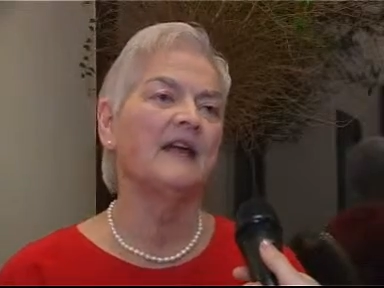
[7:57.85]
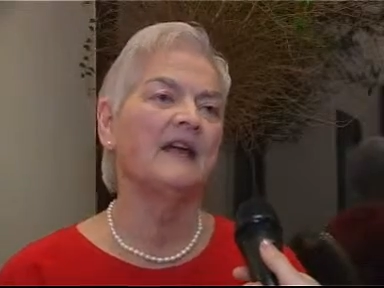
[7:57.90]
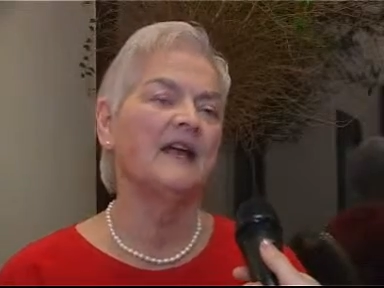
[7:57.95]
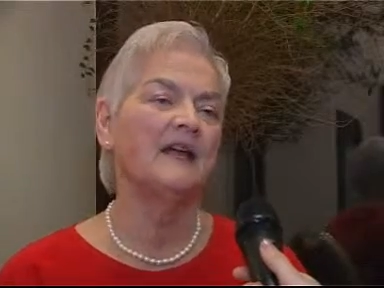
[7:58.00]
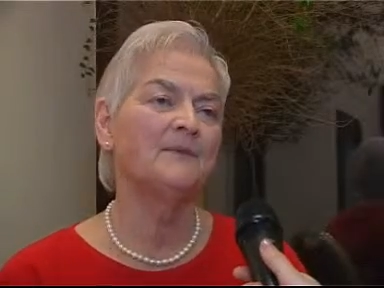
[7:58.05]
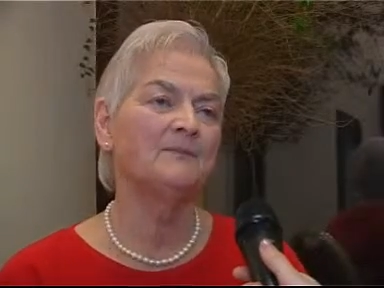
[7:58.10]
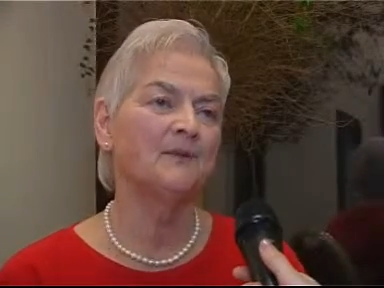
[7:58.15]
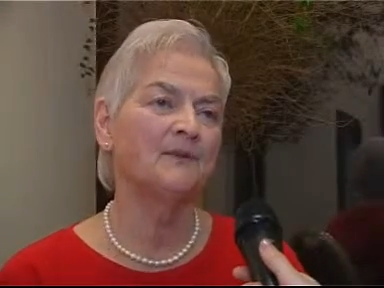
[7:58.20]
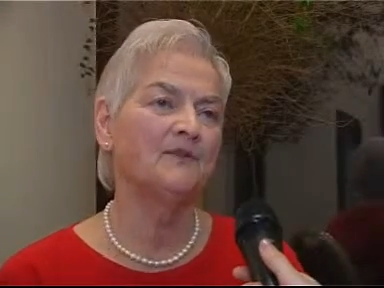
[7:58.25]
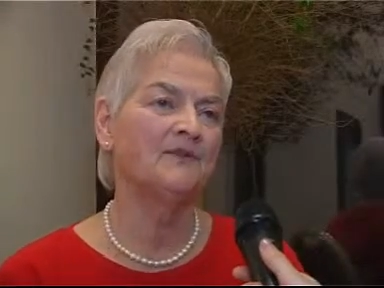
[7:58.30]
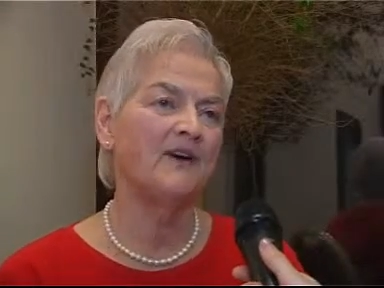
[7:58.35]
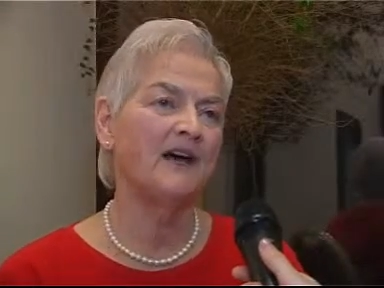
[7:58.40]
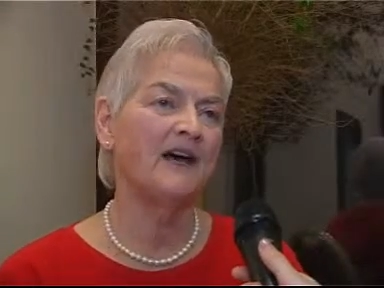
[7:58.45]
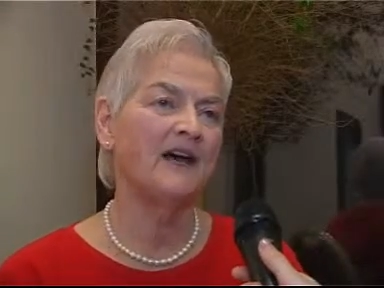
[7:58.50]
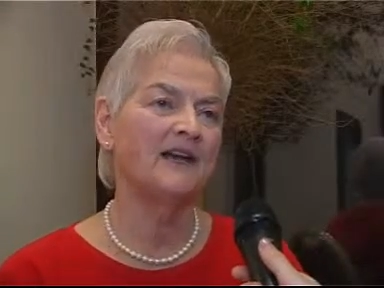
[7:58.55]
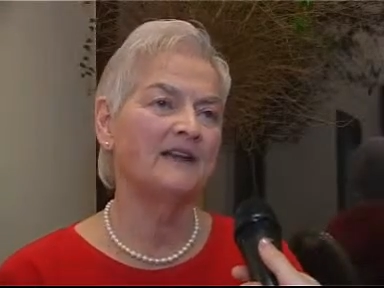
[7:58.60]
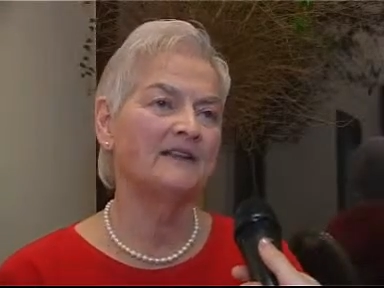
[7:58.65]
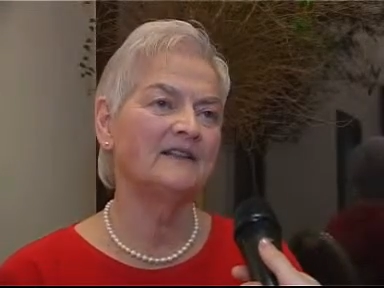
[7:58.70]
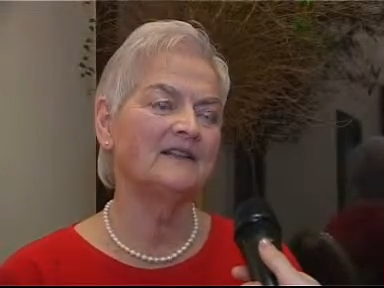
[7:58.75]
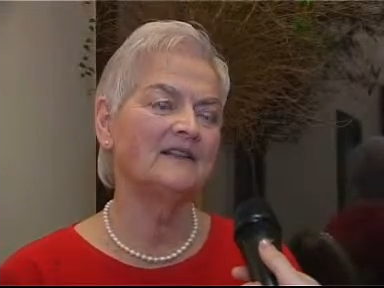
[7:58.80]
and
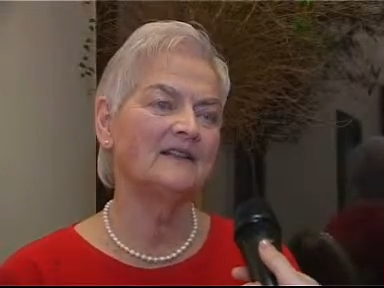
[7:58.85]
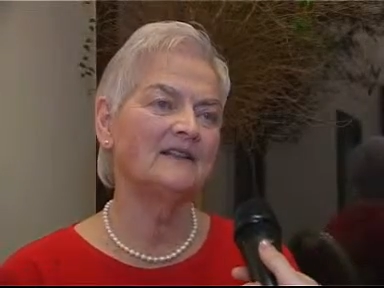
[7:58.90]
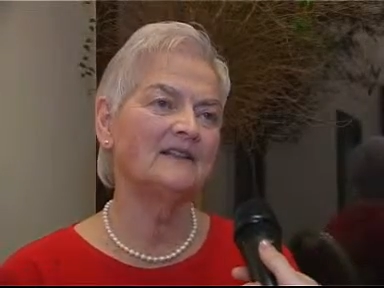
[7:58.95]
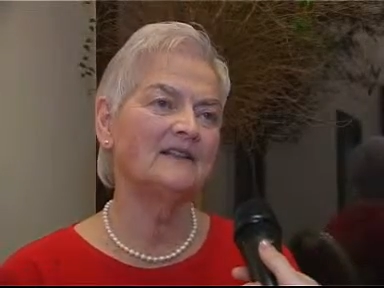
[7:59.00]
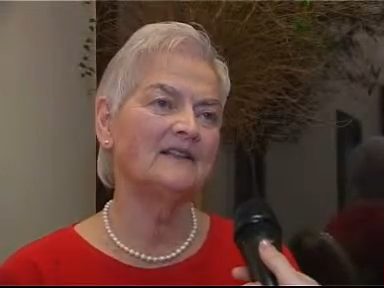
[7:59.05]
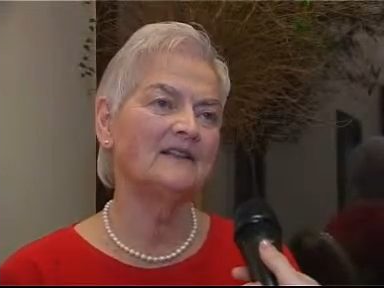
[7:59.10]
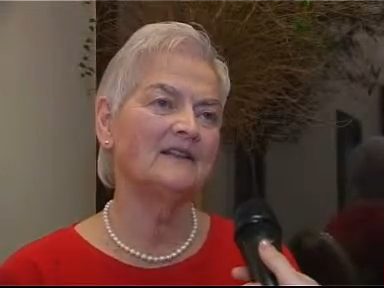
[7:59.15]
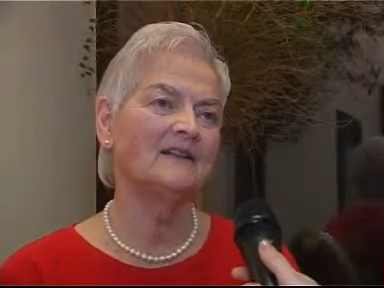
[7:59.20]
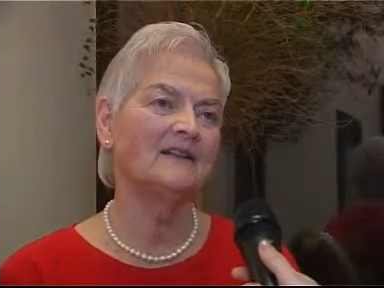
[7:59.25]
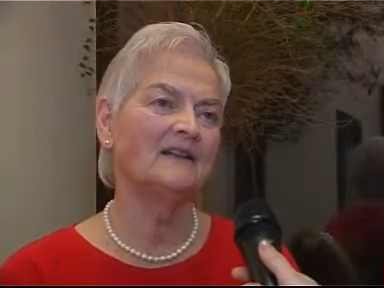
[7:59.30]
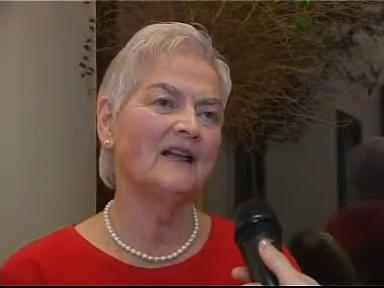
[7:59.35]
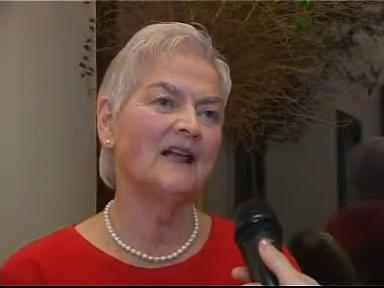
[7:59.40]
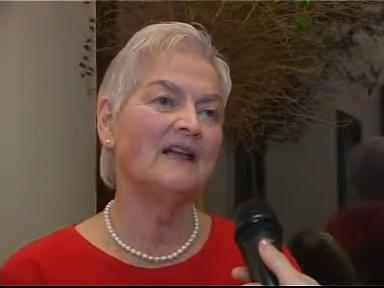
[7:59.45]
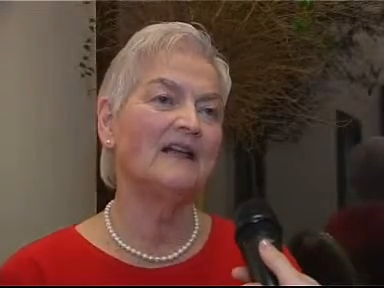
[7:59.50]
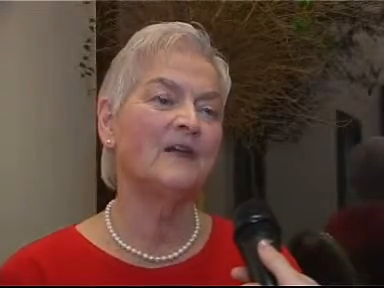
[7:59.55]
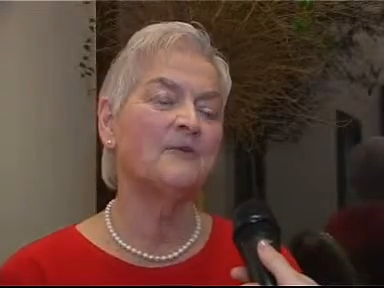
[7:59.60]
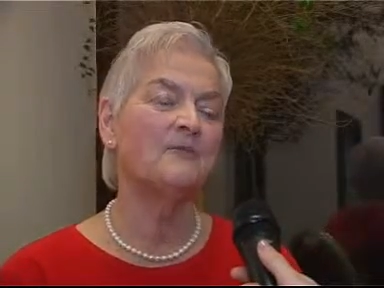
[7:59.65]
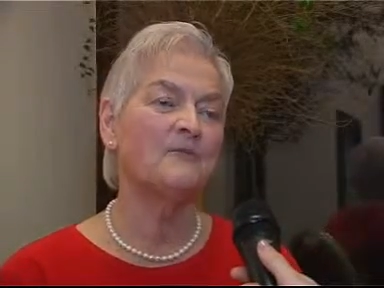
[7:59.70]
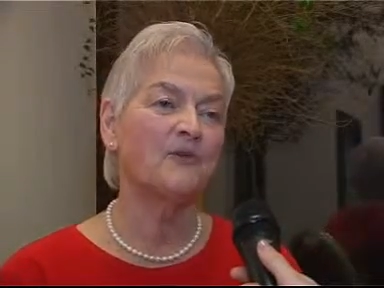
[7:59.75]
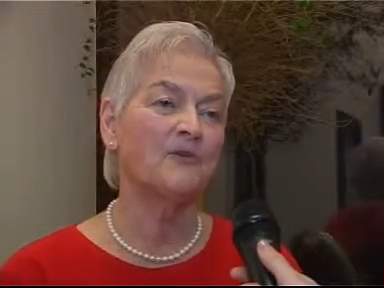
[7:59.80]
provide
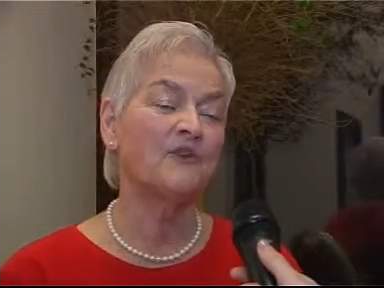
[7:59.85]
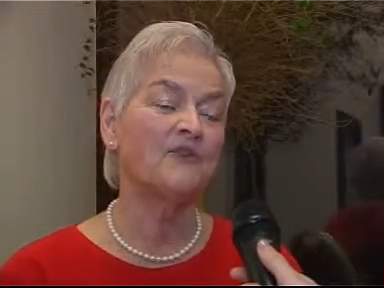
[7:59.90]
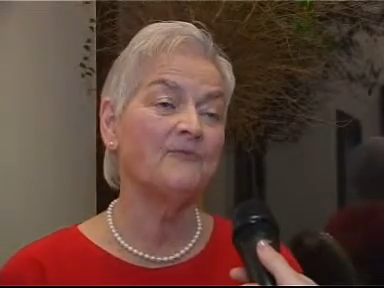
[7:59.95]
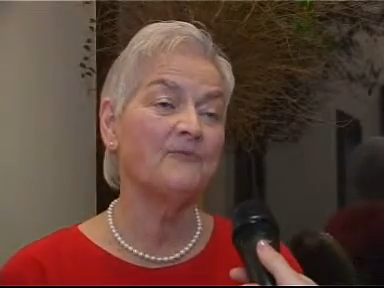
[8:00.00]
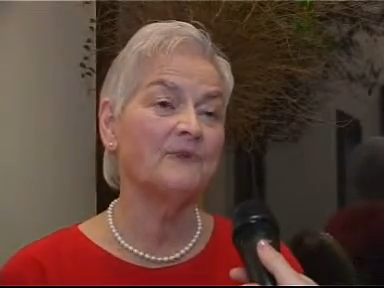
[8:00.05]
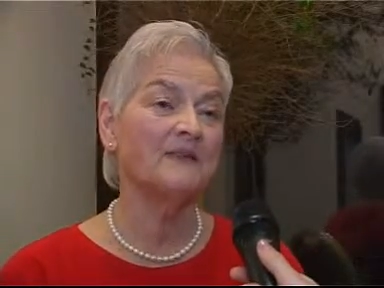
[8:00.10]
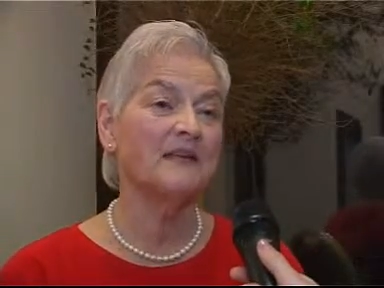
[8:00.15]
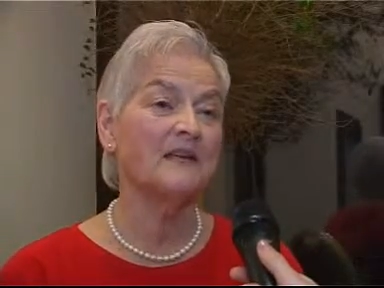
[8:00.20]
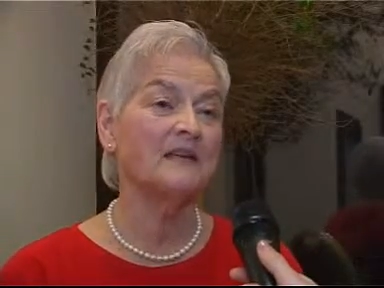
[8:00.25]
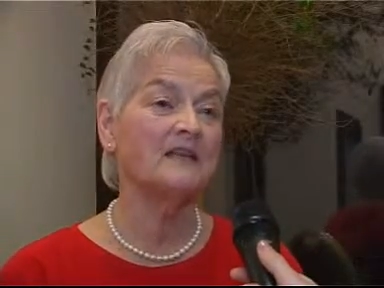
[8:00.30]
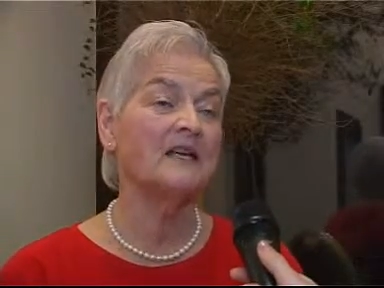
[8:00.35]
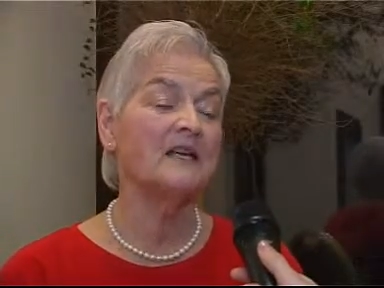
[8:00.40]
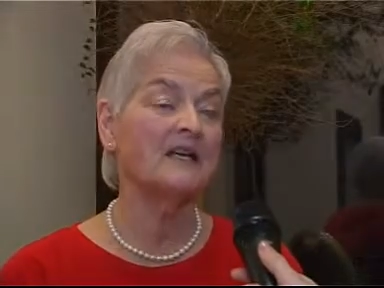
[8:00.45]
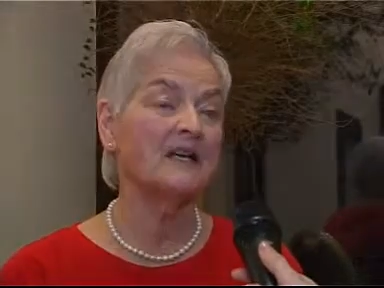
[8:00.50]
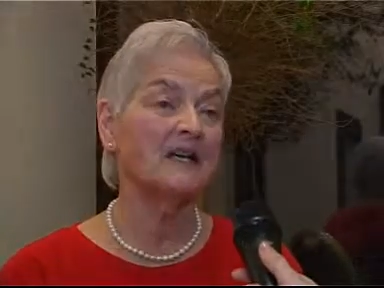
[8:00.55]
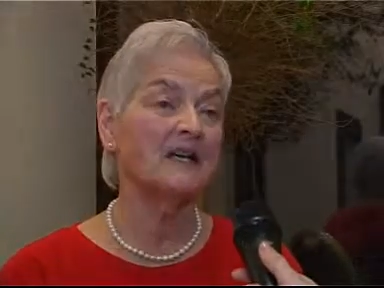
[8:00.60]
an improvement in the